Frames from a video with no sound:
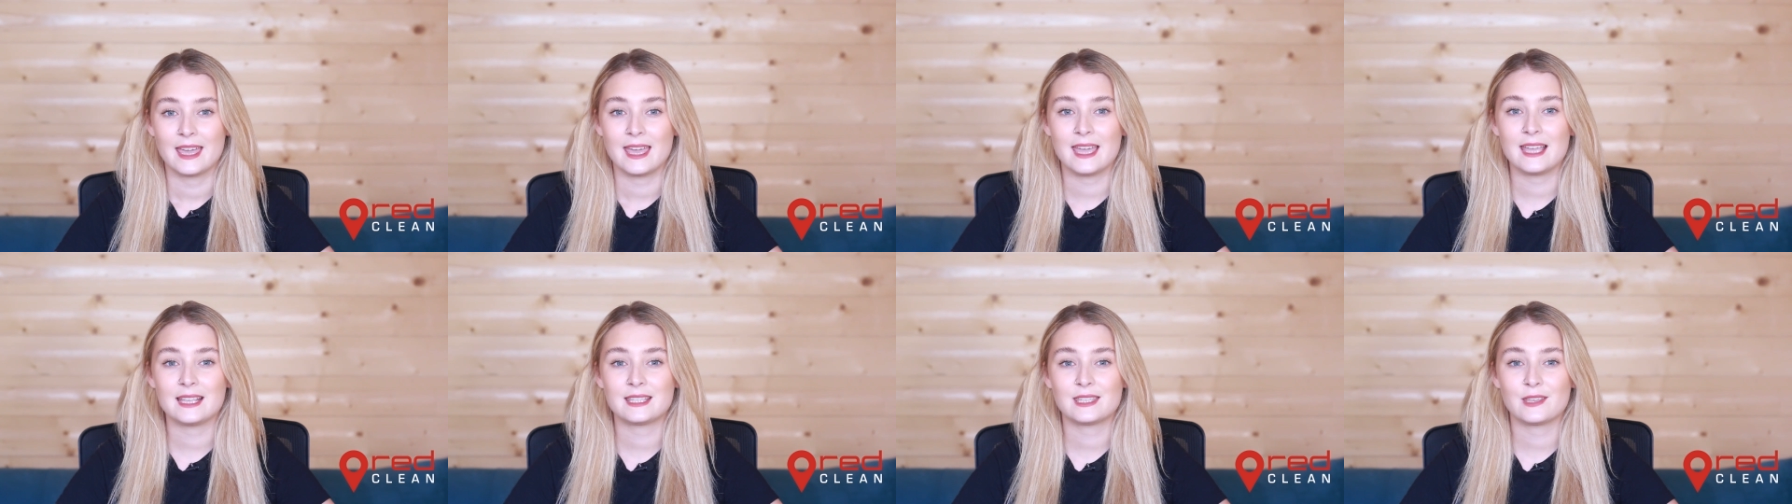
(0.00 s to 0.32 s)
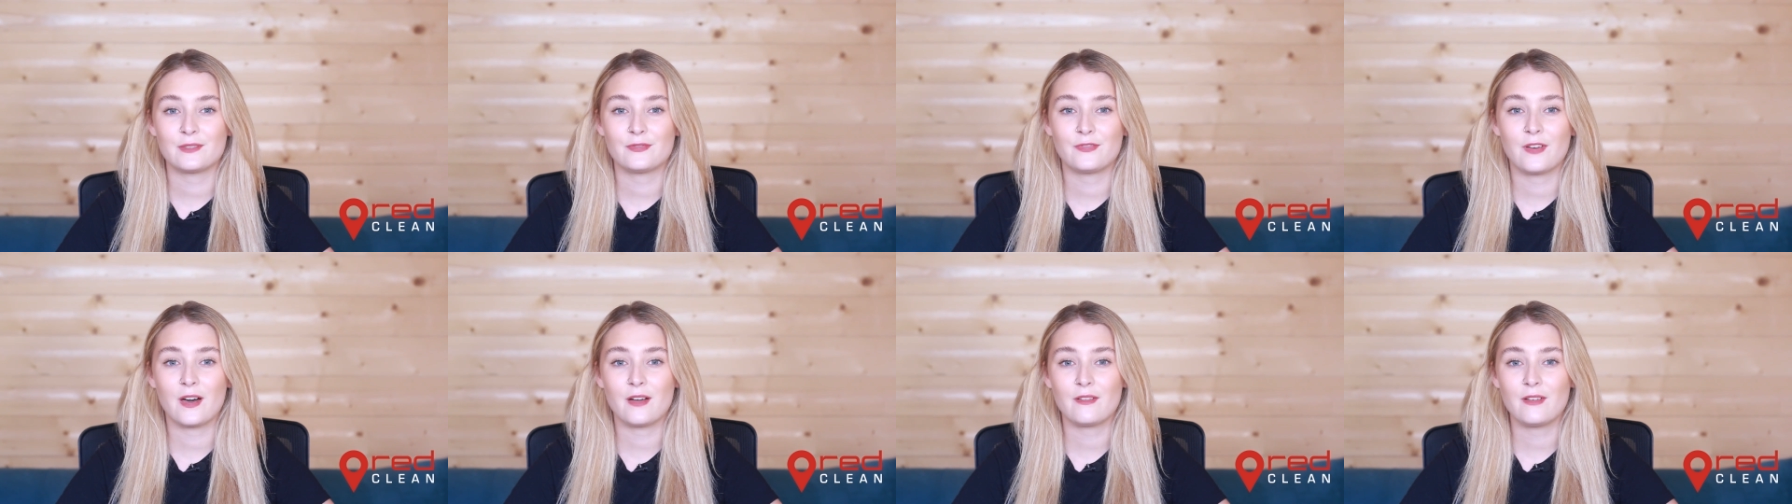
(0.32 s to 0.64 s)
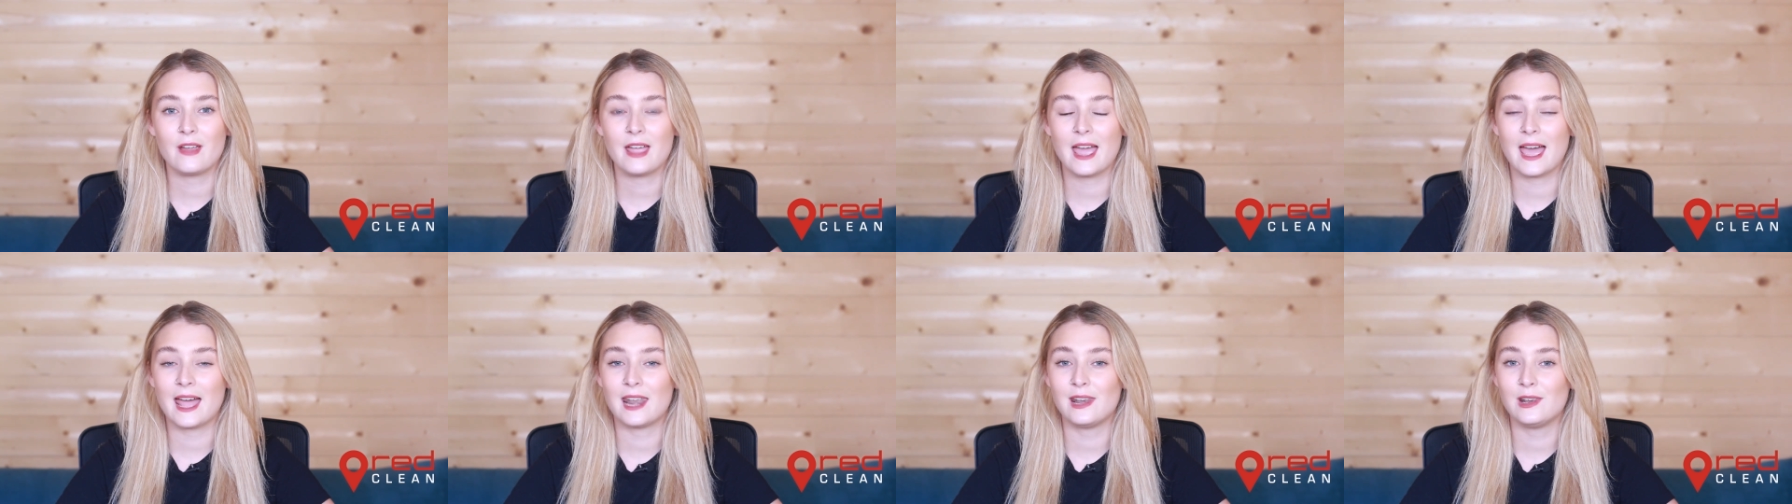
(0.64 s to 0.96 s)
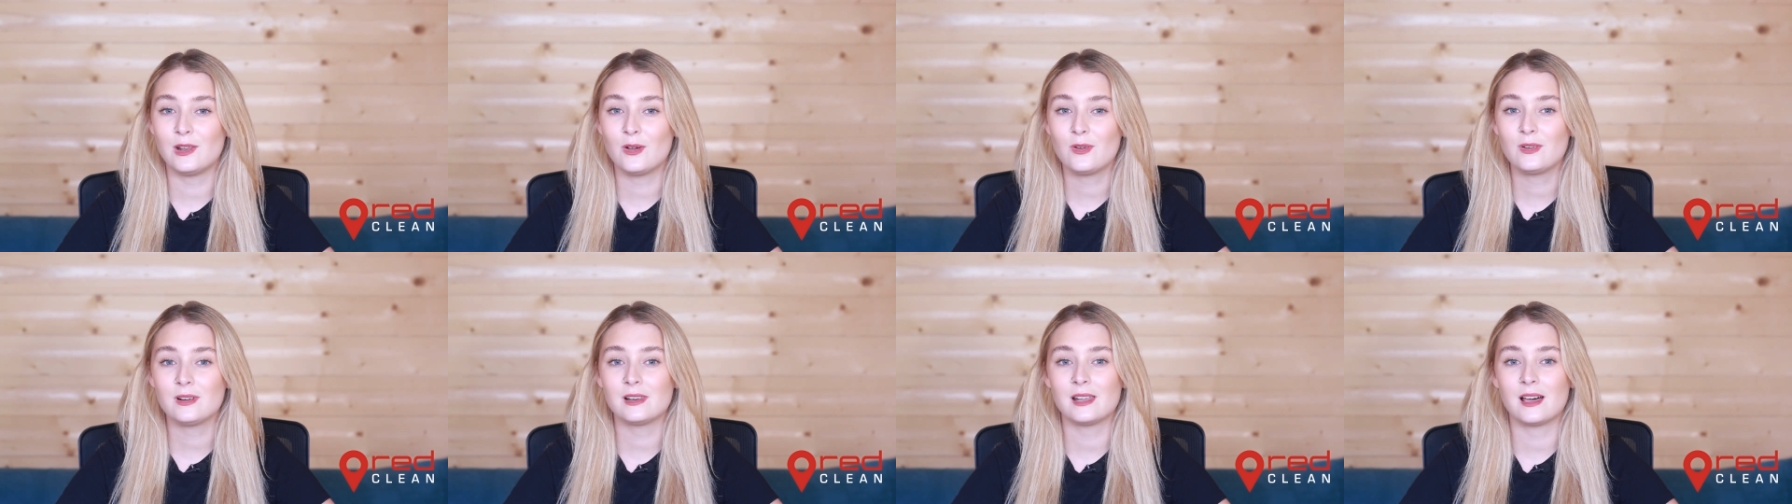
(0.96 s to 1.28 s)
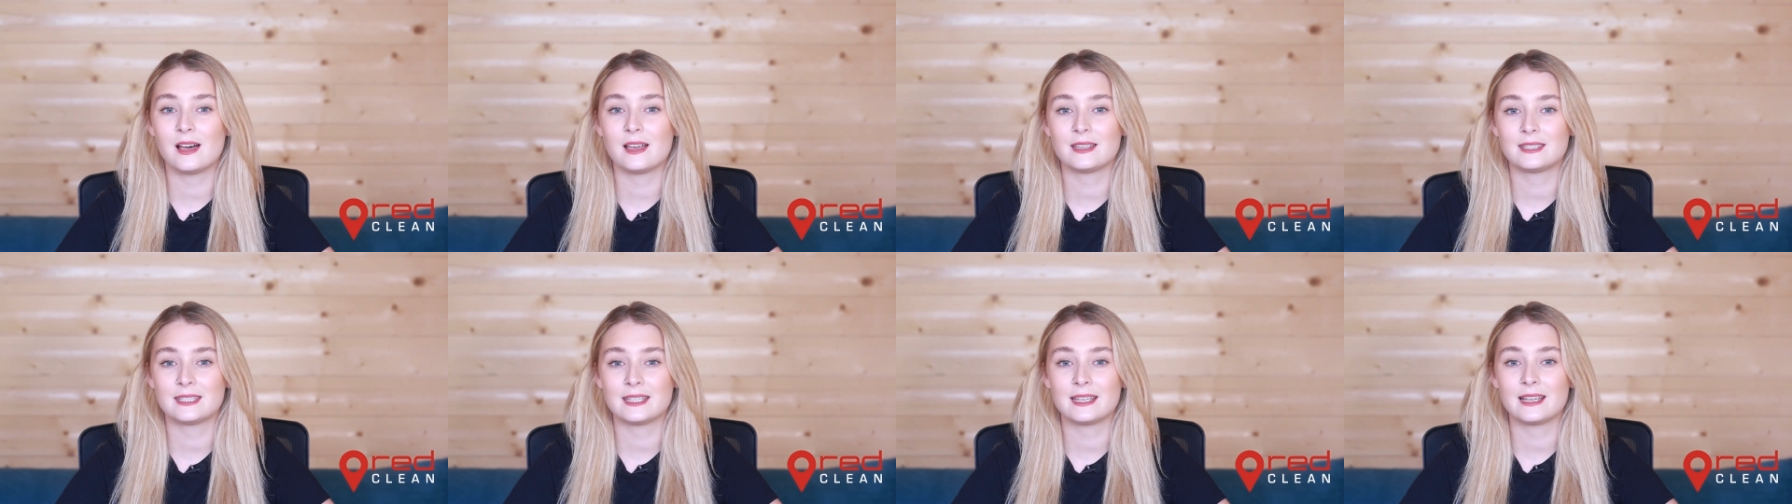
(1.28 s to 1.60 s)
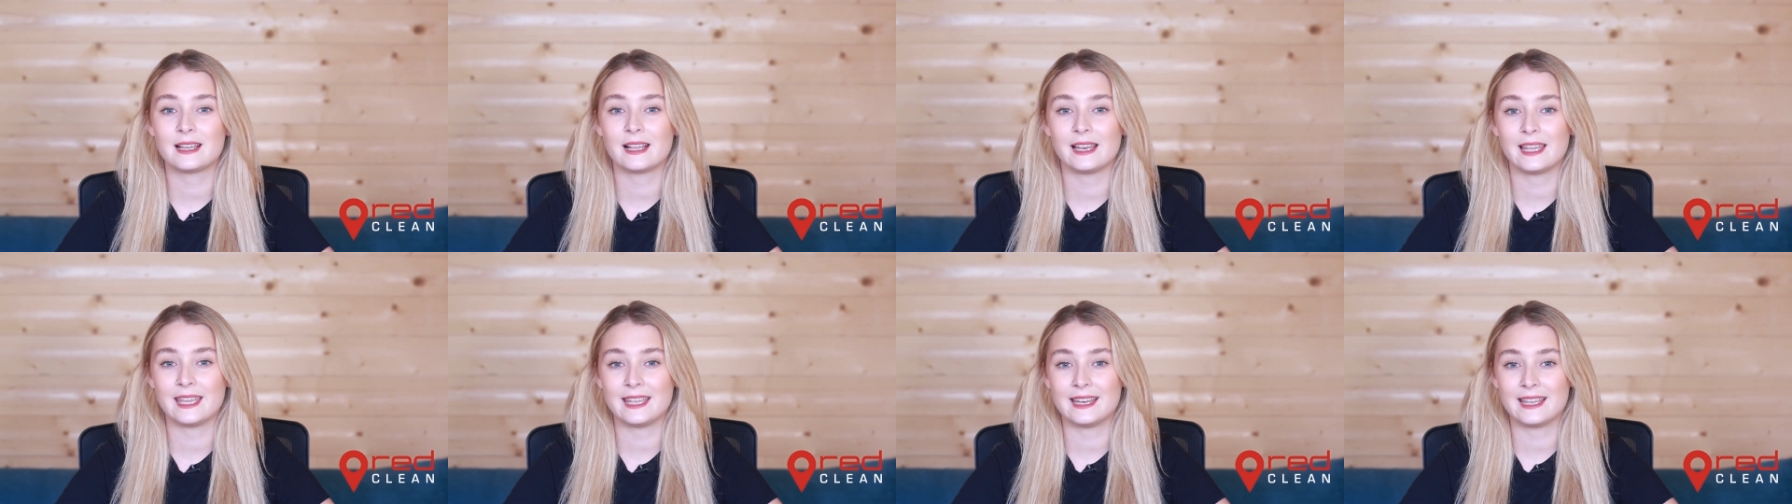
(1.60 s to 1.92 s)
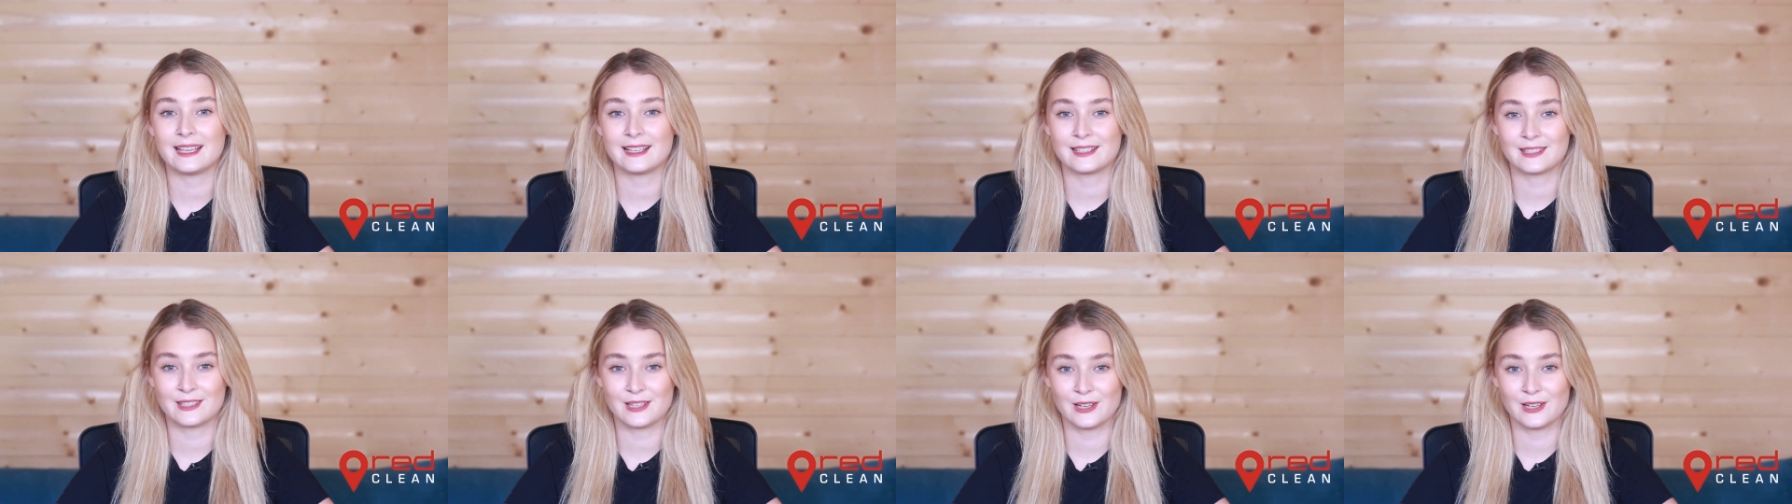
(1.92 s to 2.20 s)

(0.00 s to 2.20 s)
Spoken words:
It's a thorough and long-lasting cleaning